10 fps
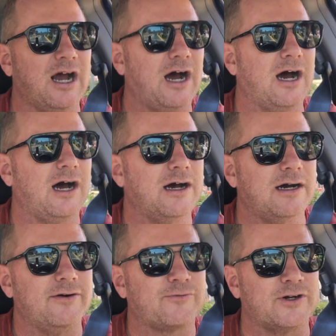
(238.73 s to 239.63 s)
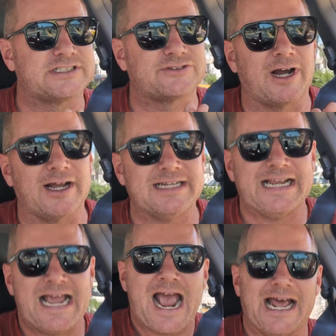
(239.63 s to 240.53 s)
front strut,
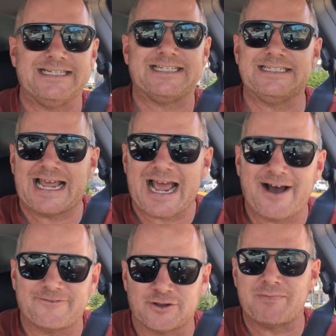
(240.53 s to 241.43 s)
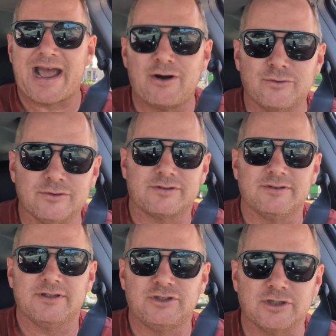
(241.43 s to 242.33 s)
and it didn't have the mount
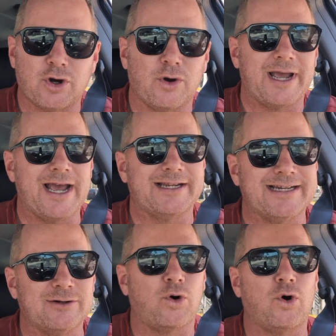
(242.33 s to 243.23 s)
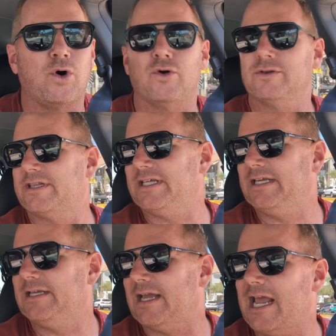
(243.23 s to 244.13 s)
to go ahead and hold
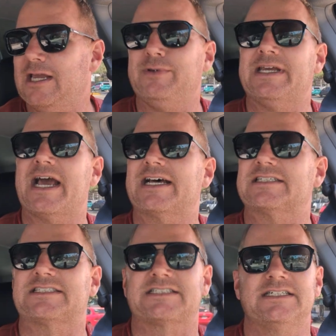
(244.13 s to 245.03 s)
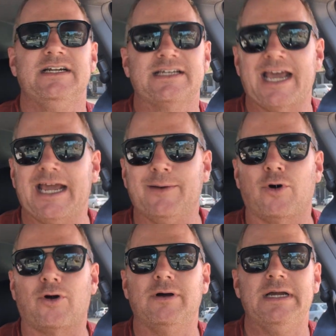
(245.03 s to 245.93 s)
the ABS
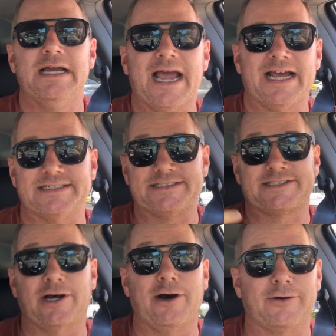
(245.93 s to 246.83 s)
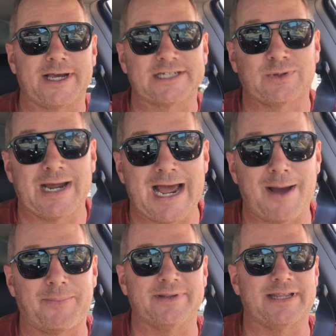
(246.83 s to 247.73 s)
cable. And so guess what
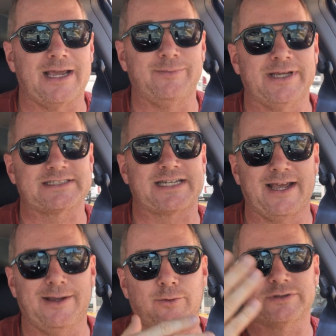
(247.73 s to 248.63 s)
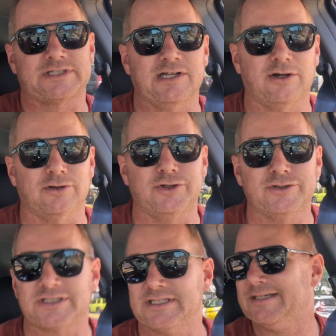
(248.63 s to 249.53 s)
happened? The ABS cable was a little
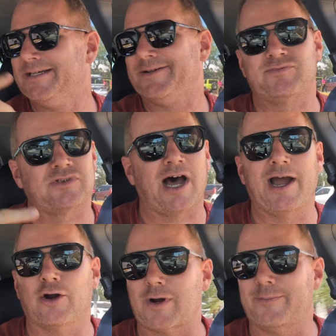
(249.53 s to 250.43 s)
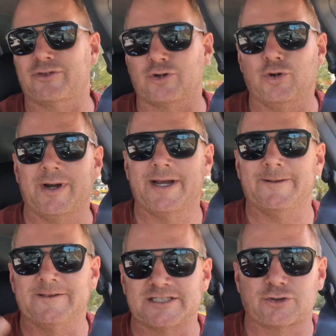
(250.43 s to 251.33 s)
loose, tire rubbed through it,
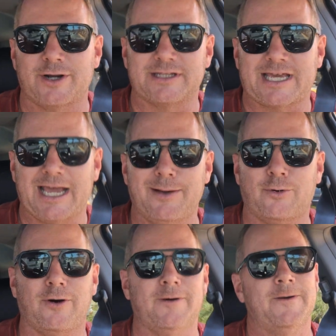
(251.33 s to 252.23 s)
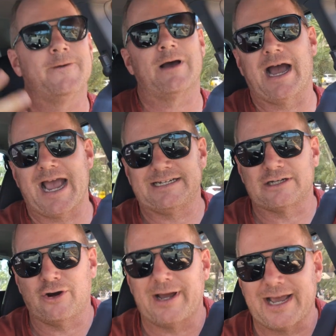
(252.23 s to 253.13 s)
destroyed the cable. I had to
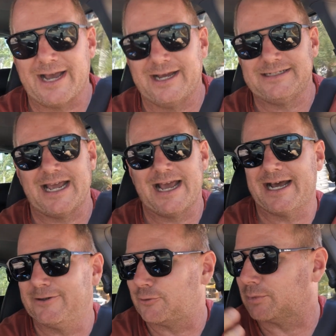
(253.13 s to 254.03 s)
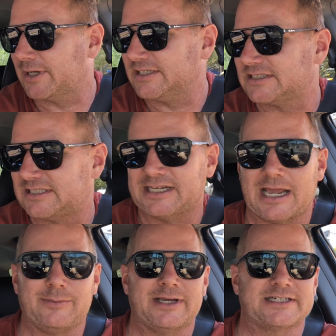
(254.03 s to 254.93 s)
go ahead and replace the
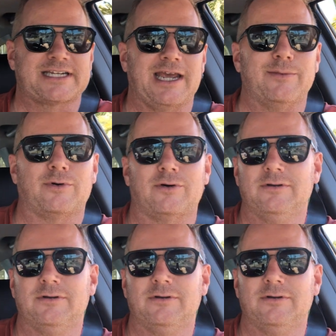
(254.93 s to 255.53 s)
ABS cable.